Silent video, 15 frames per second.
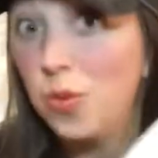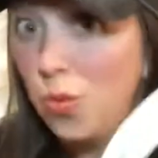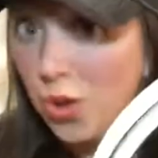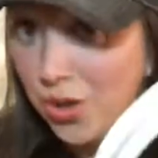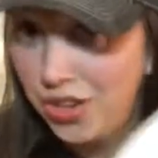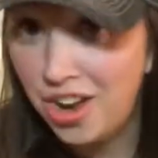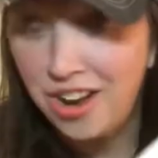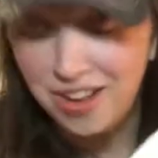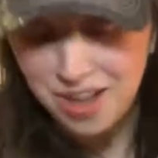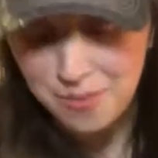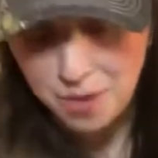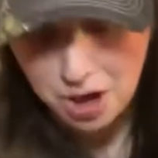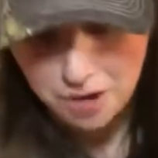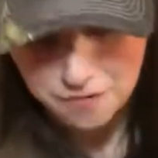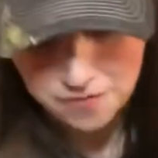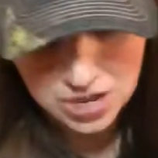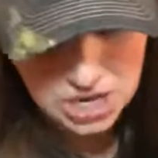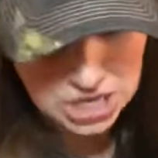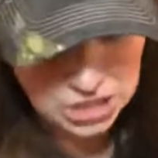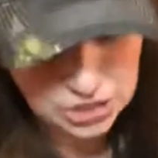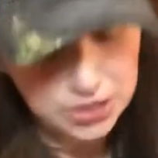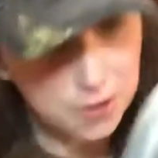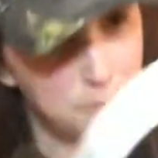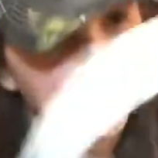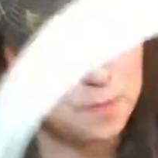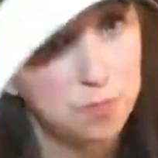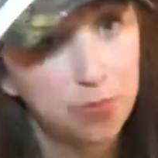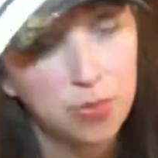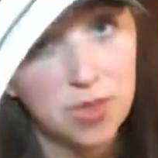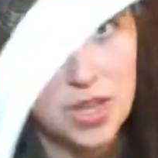will not come off. So
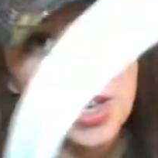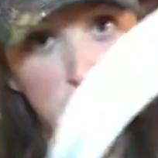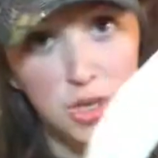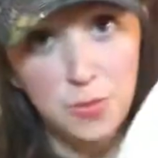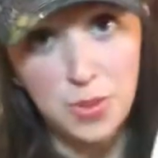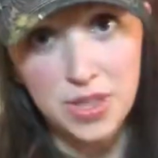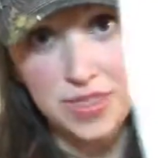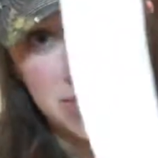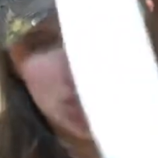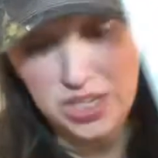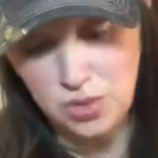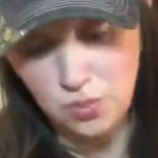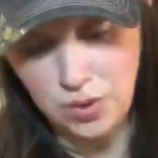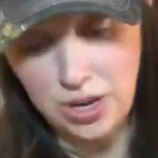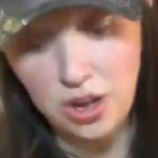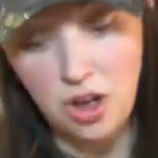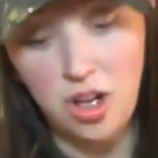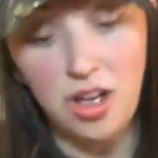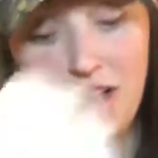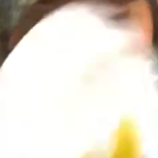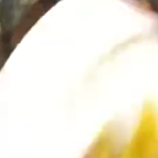you put this ring on,